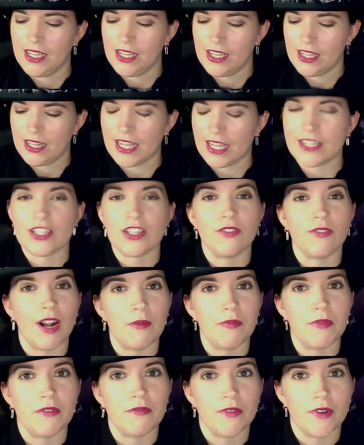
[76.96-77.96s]
let's
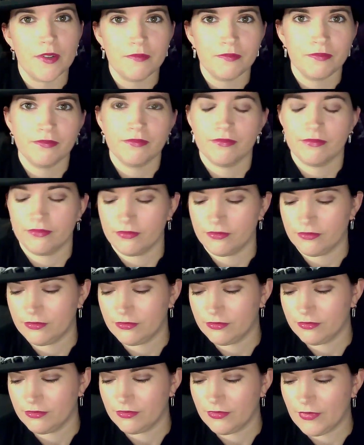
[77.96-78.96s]
grab the rum.
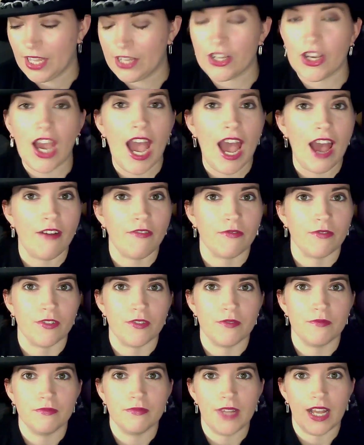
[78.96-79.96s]
I don't have
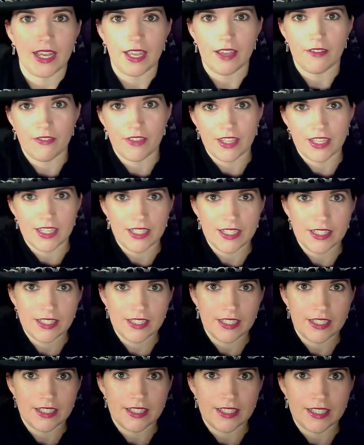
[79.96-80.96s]
rum, I have this
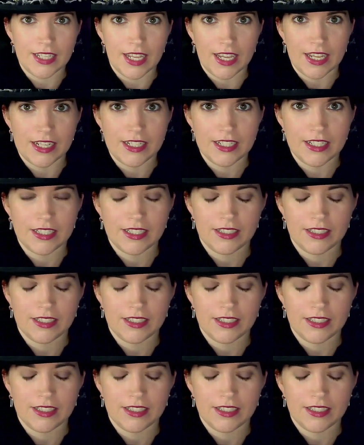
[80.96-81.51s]
instead.